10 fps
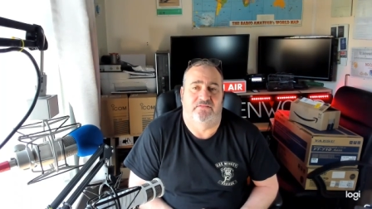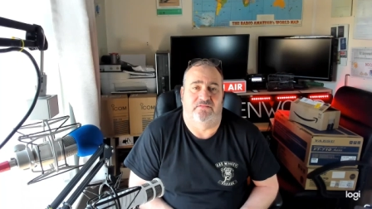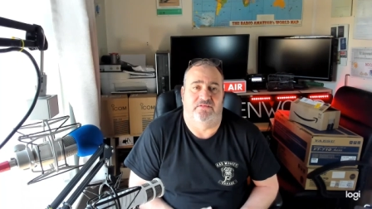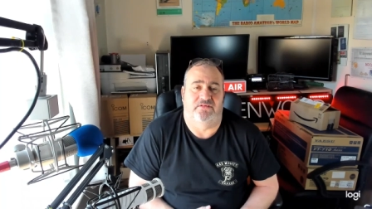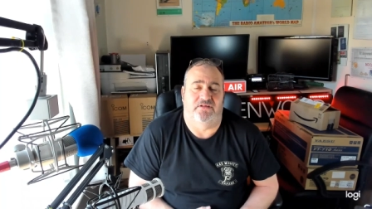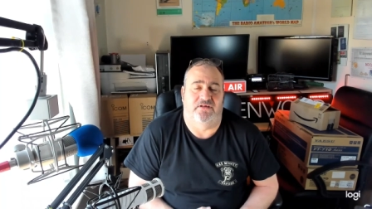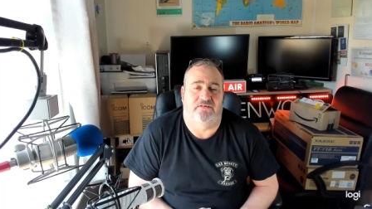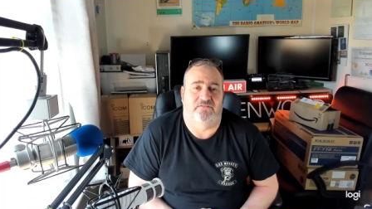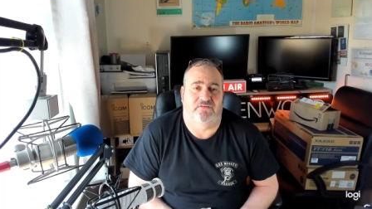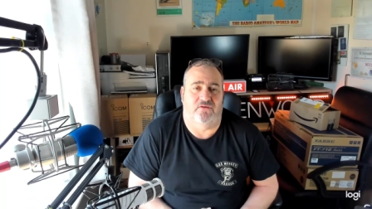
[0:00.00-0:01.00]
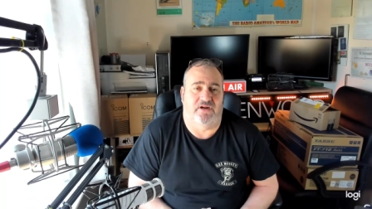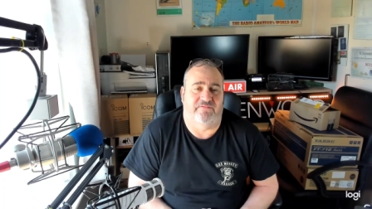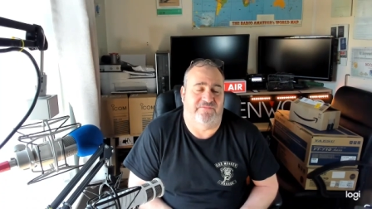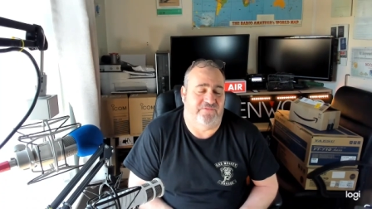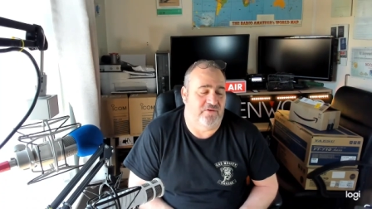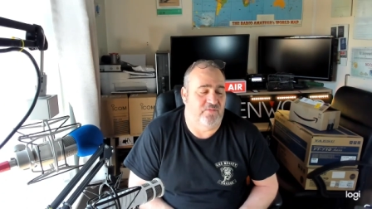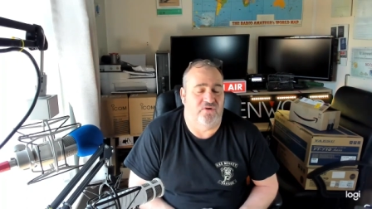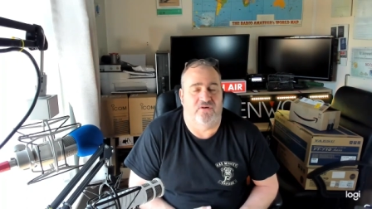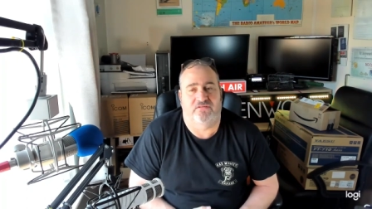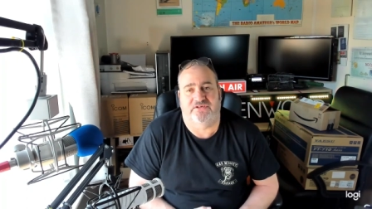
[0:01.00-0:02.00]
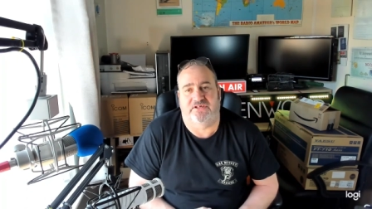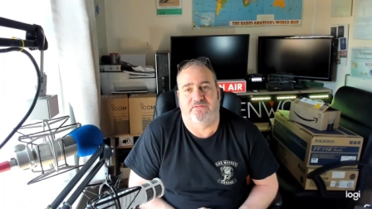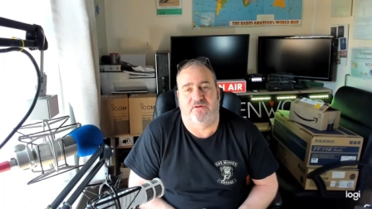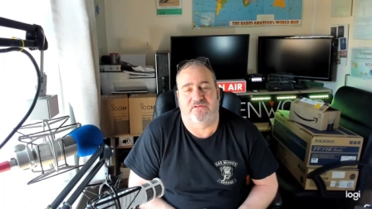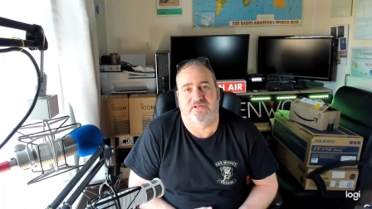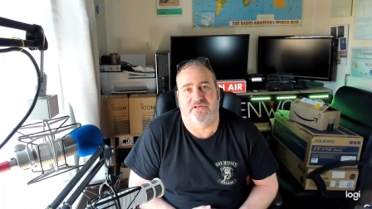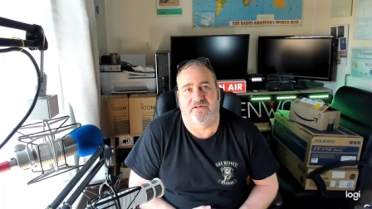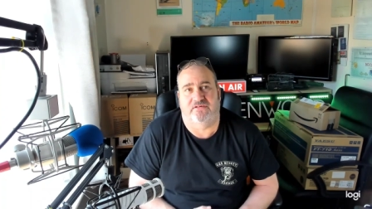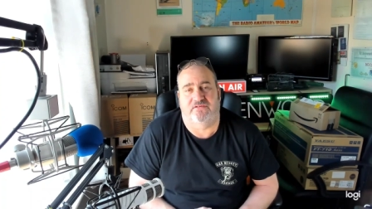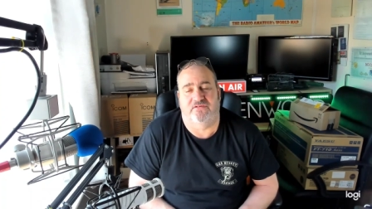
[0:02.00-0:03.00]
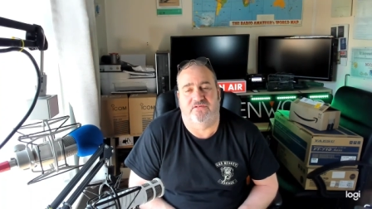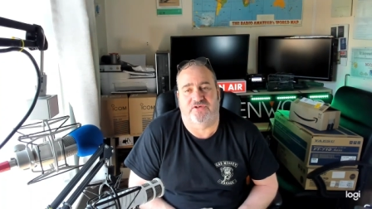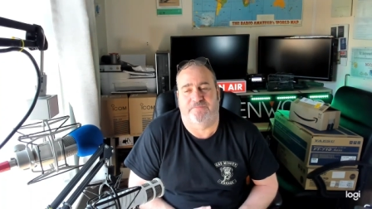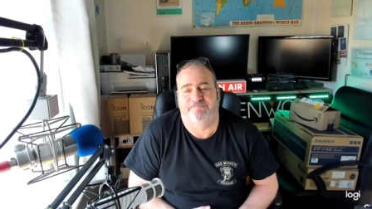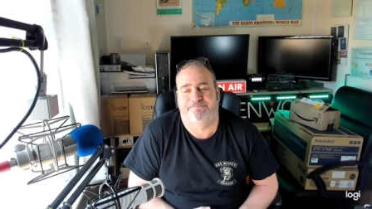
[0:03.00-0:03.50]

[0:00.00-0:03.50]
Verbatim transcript: We'll, uh, we'll go and have a few more, see what uh, goes on.